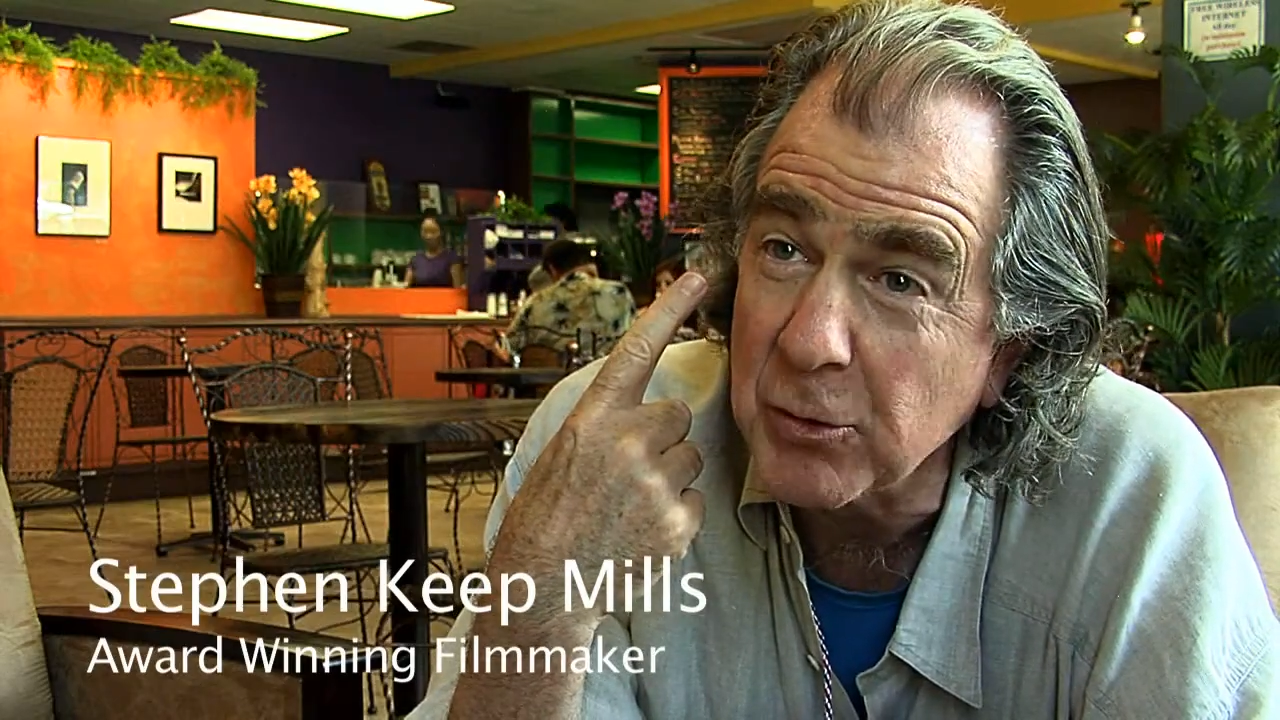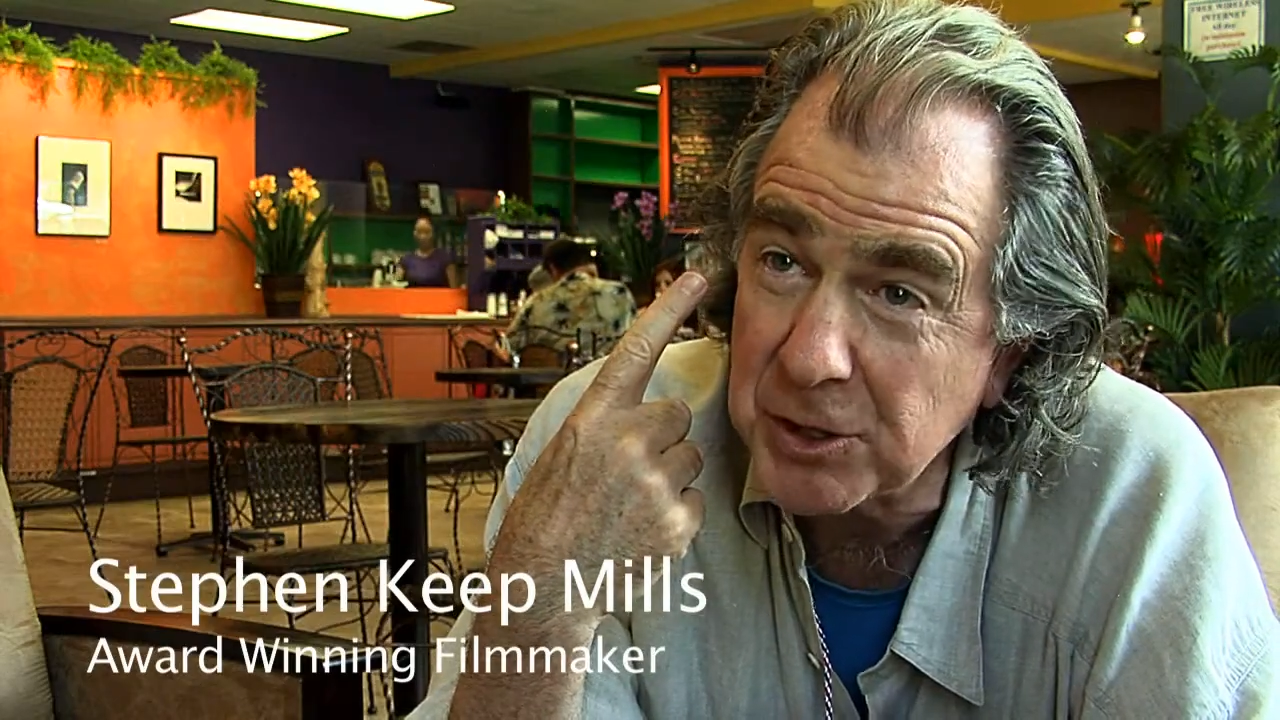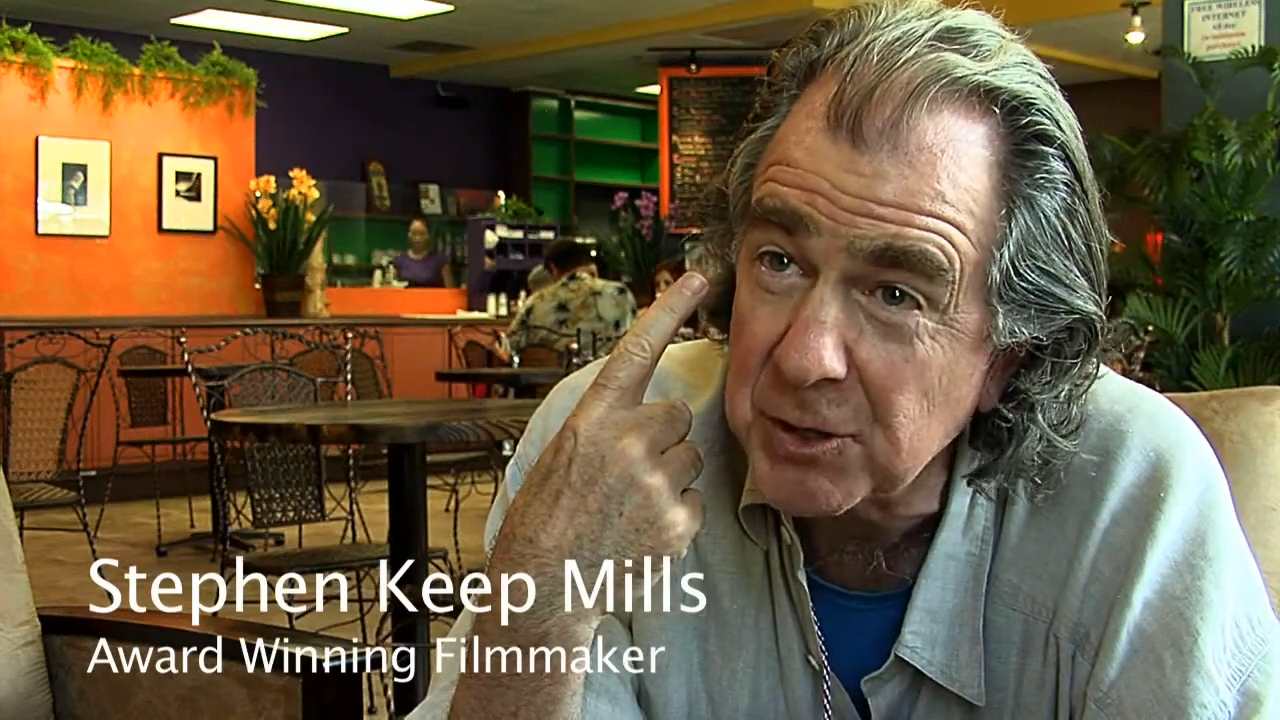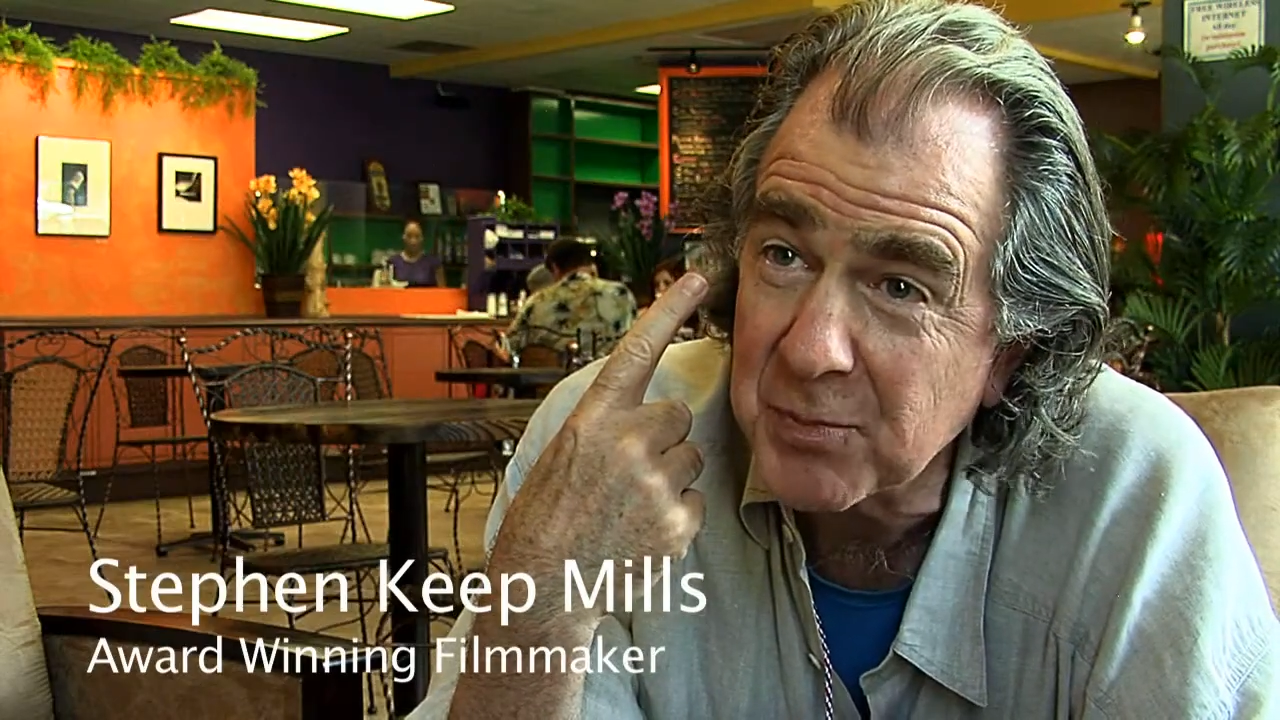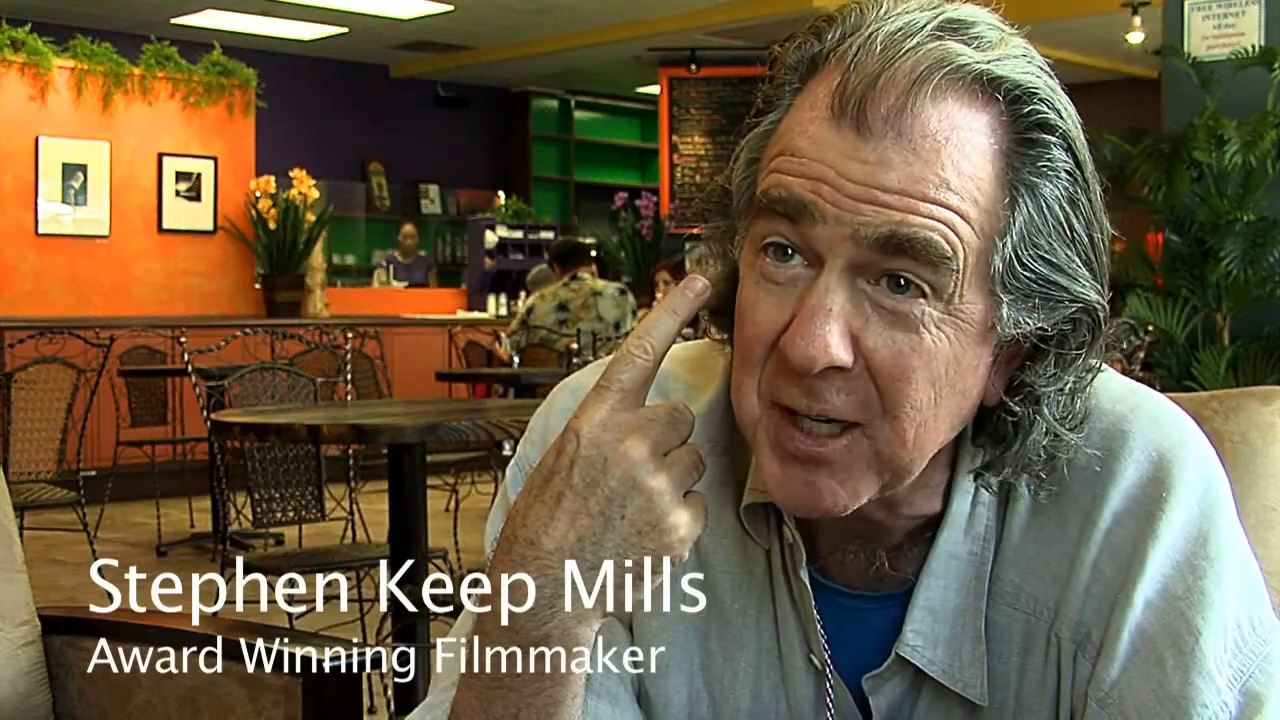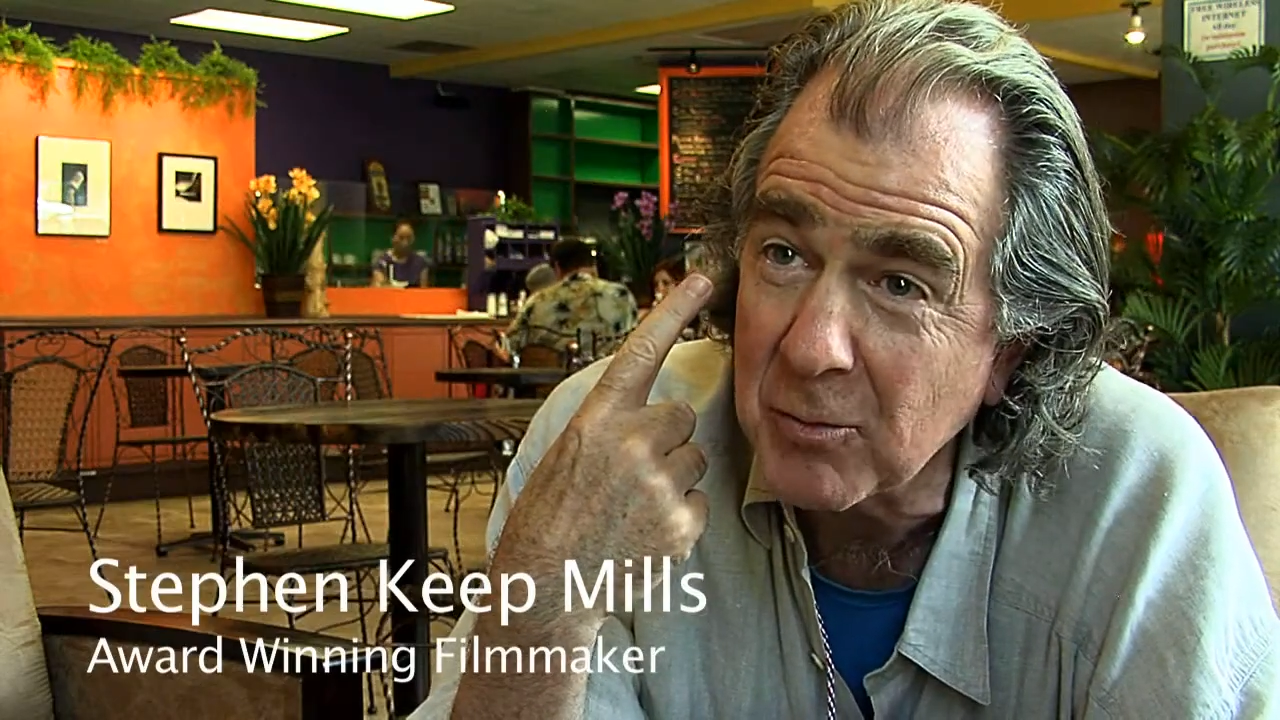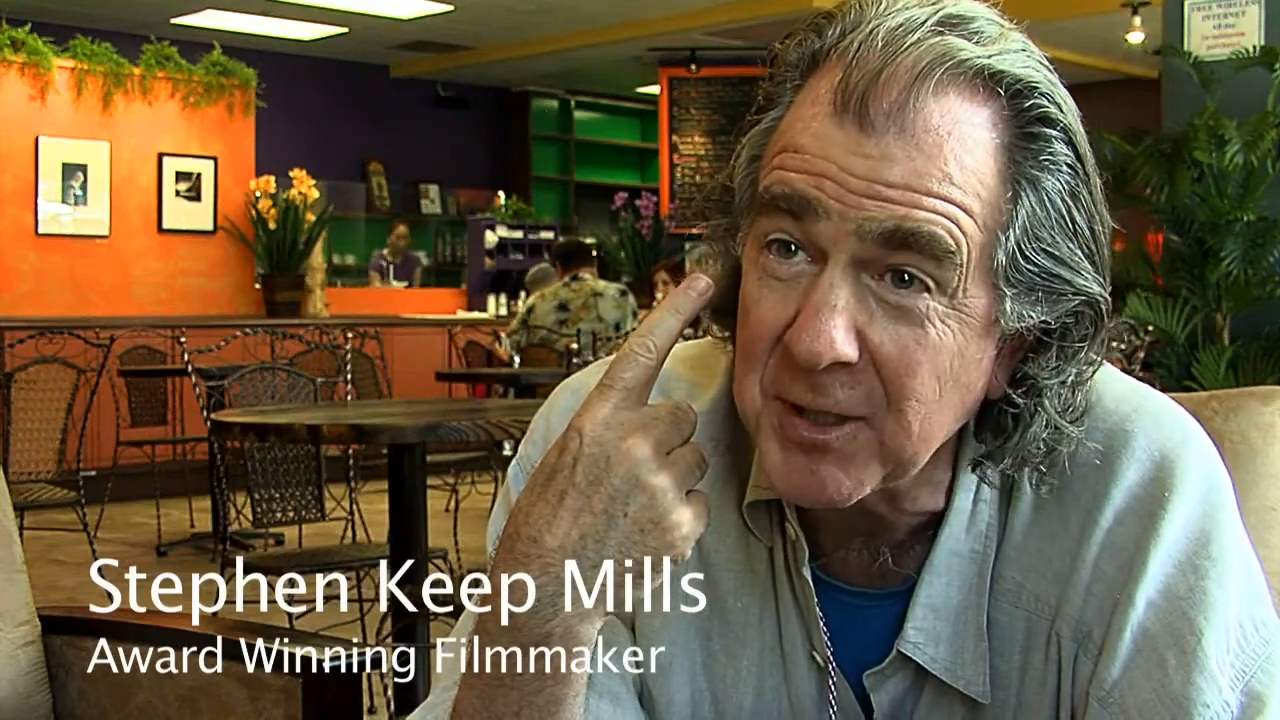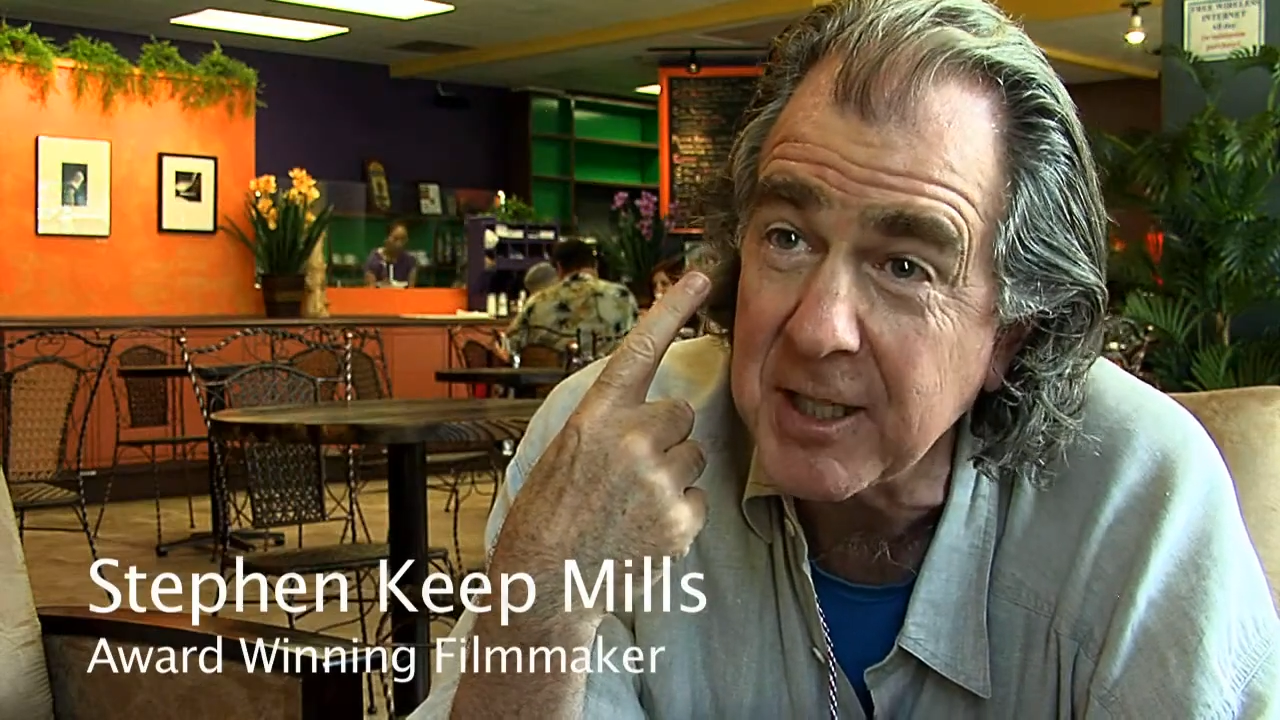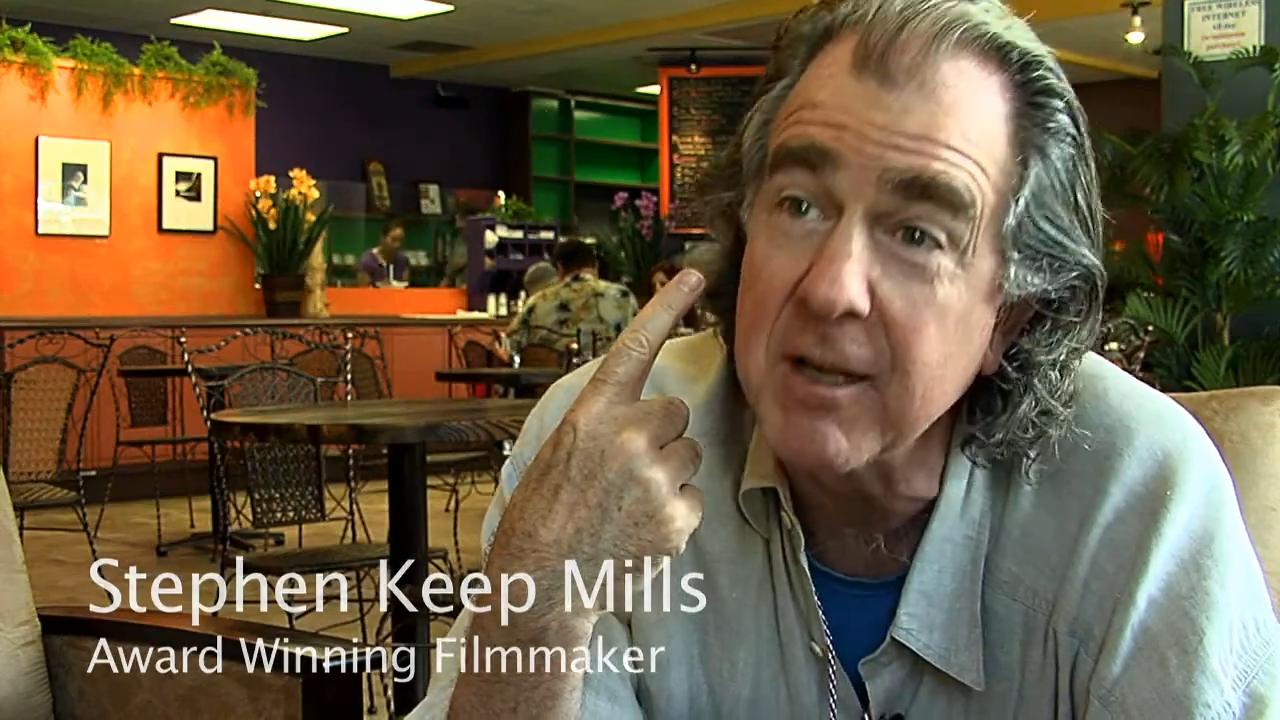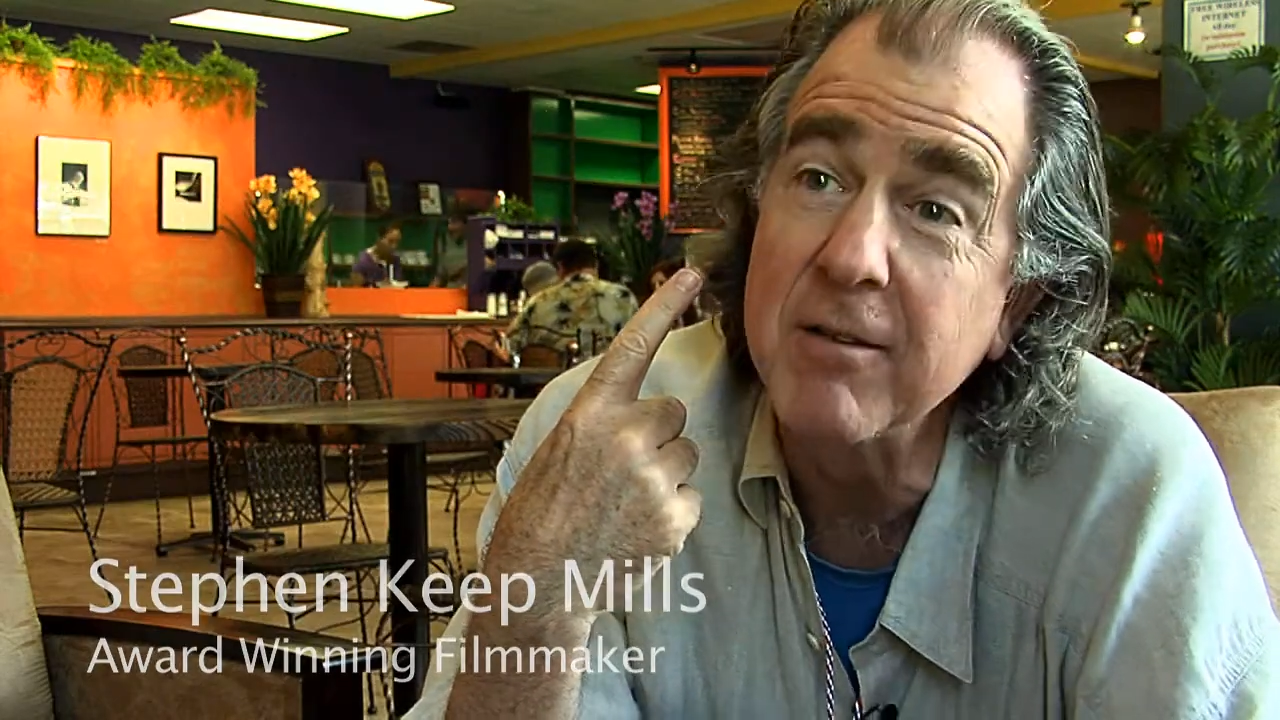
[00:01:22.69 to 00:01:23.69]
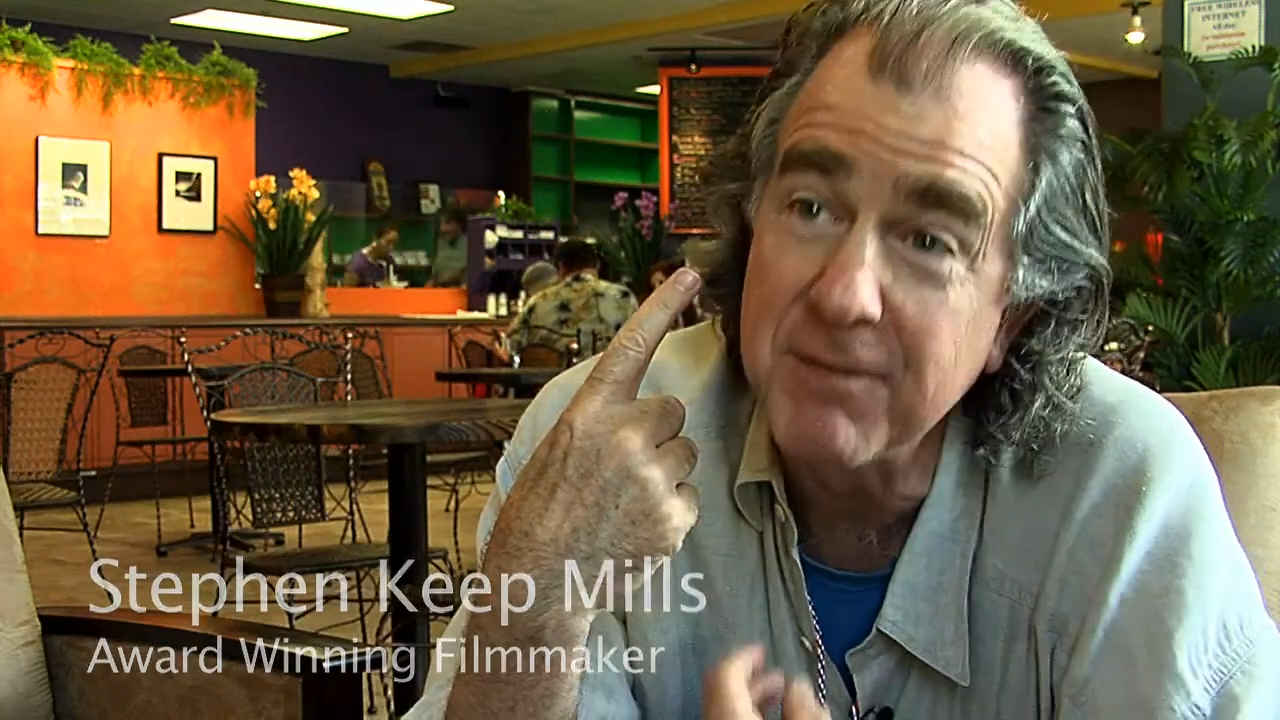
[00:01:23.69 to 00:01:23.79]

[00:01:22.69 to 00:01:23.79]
which is probably